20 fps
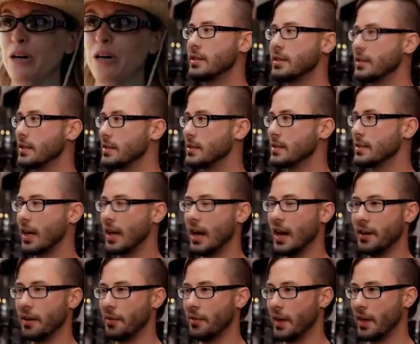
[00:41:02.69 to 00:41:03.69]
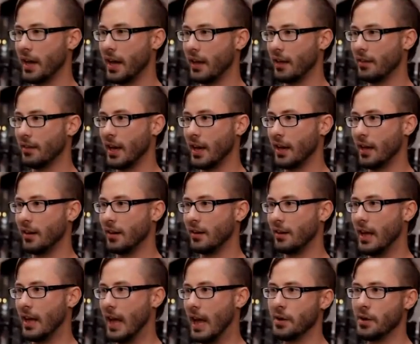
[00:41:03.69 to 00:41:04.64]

then, I'd got some more energy, and